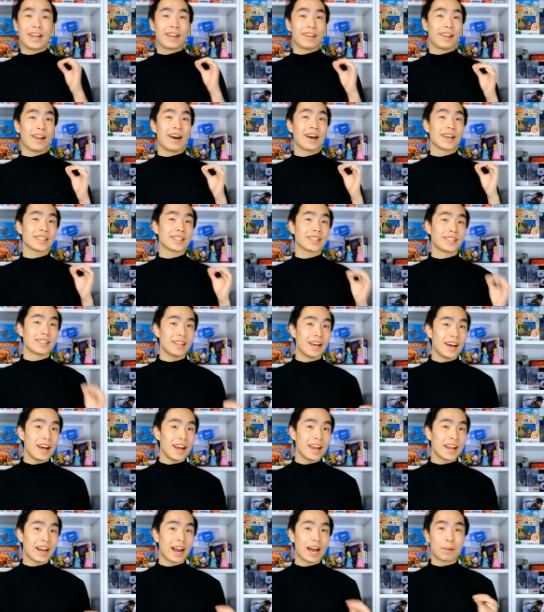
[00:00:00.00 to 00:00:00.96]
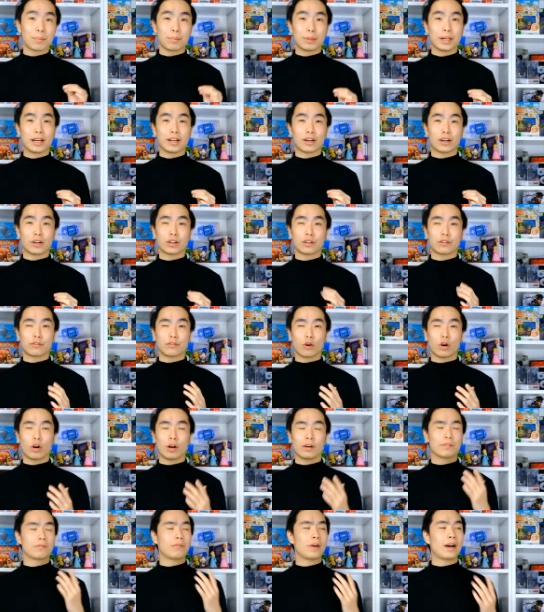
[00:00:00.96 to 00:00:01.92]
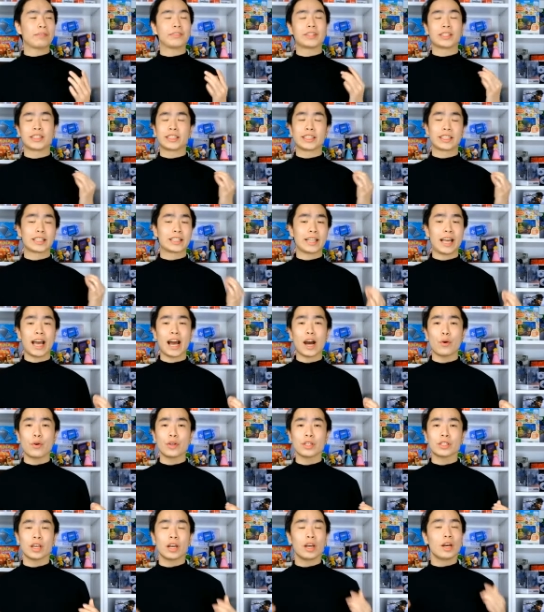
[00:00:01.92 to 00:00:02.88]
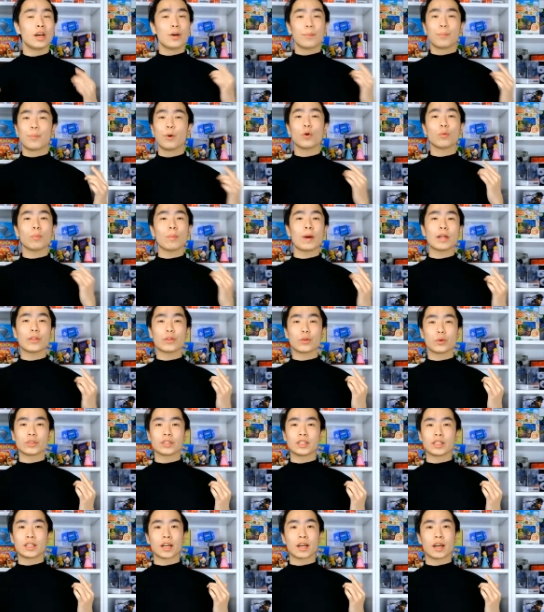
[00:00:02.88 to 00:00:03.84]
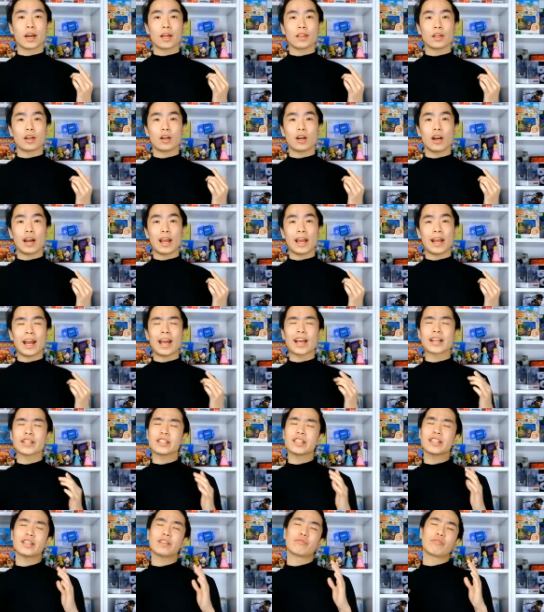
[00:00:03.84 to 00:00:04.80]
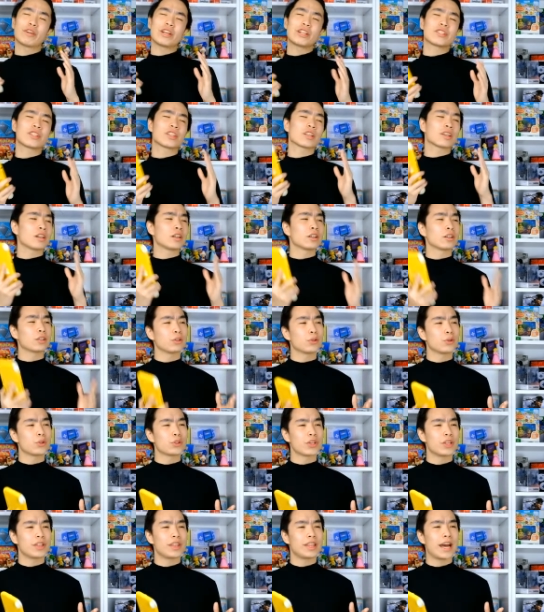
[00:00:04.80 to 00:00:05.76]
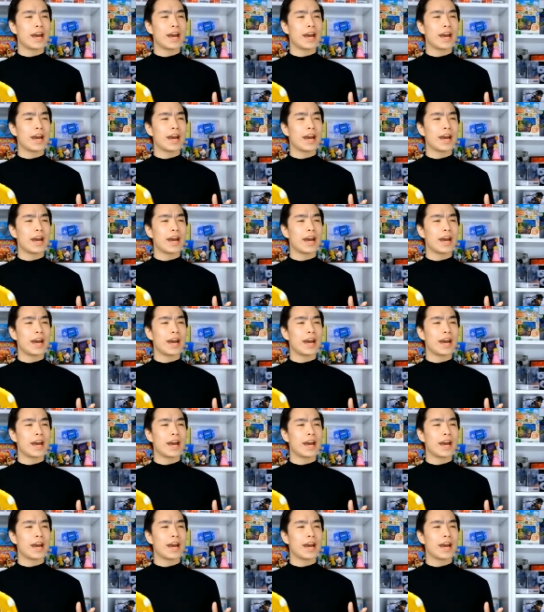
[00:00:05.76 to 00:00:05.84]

And last night, I played on it for around 5 to 6 hours, pulled my thoughts together, and actually reached the conclusion